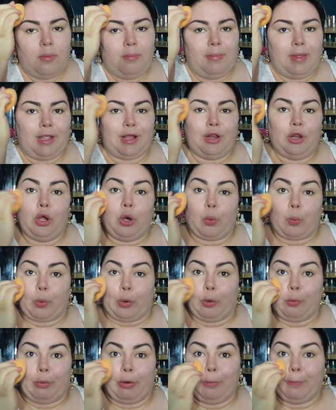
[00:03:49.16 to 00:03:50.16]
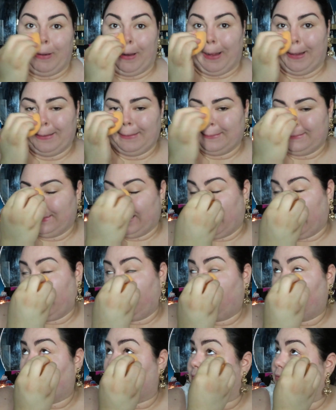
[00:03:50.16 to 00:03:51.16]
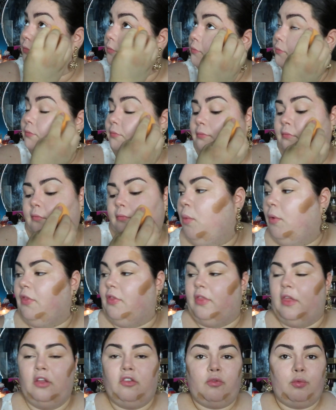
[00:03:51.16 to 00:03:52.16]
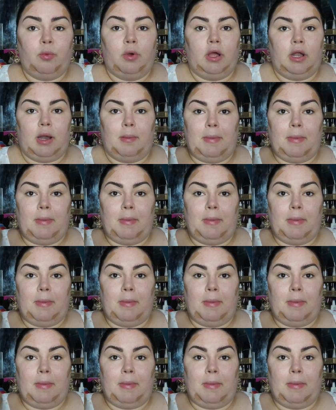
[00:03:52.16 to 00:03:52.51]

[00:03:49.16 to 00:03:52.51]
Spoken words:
Make it look real nice. With this one,